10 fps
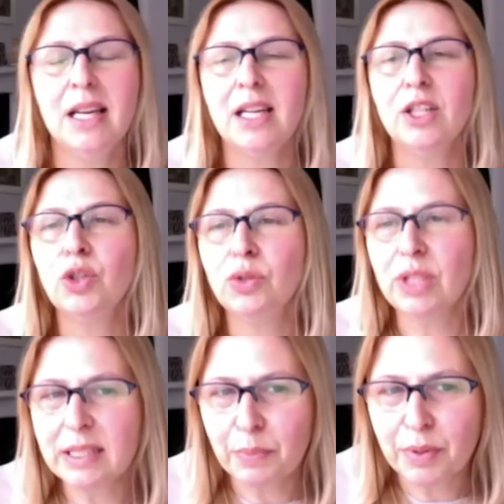Sean
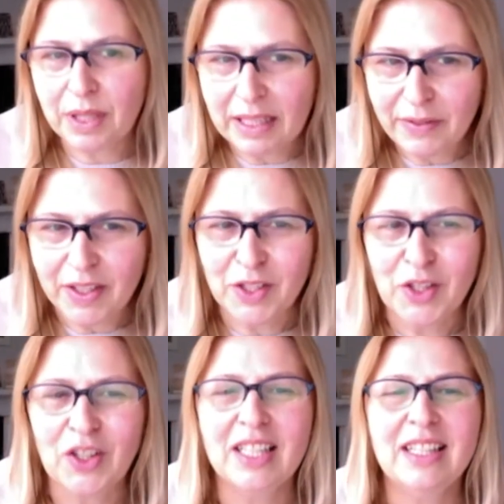is a prolific
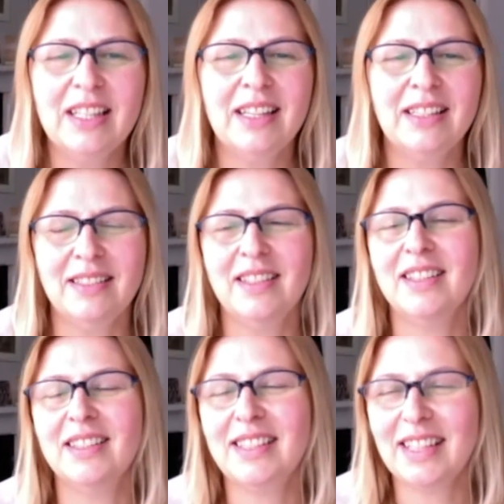scholar and
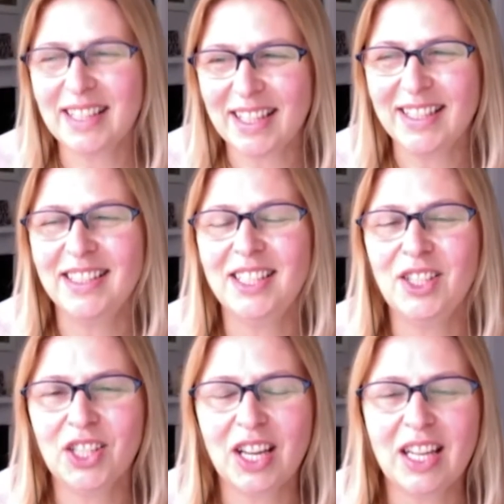dedicated
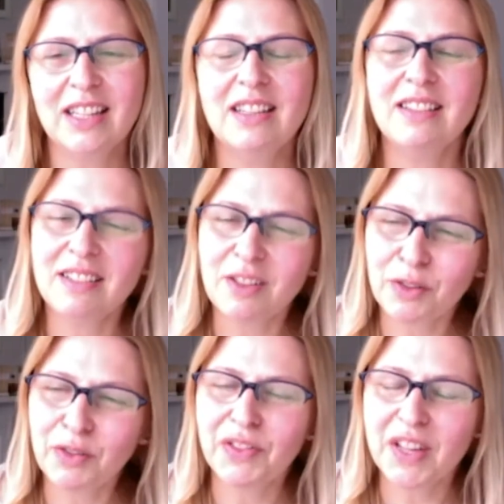teacher, and
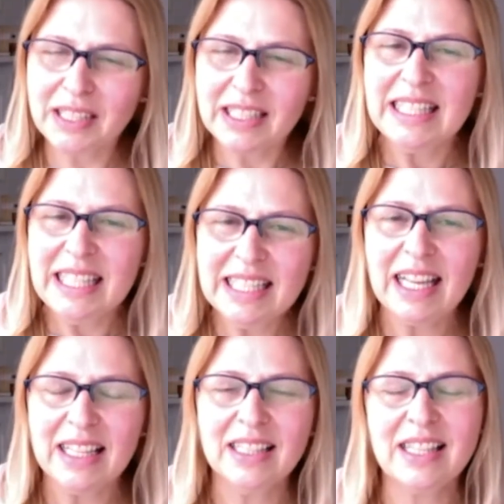for further
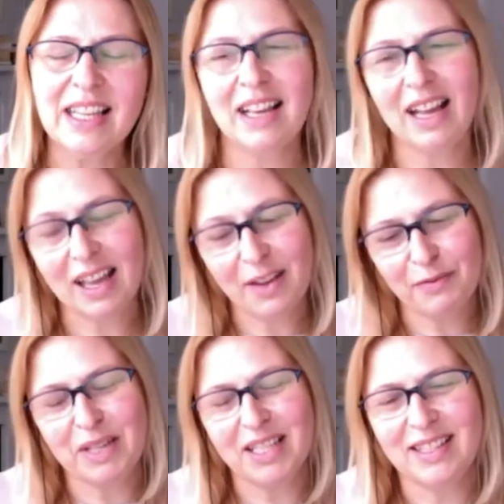details, I have
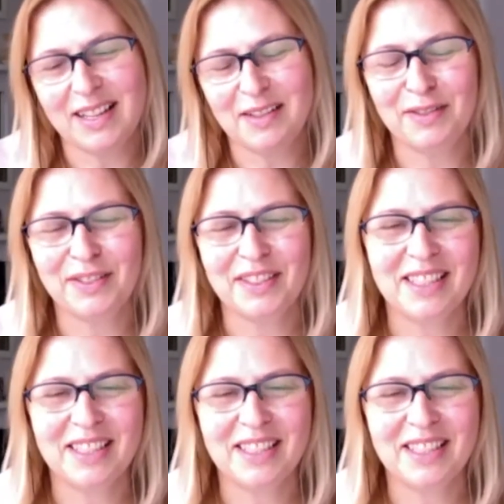myself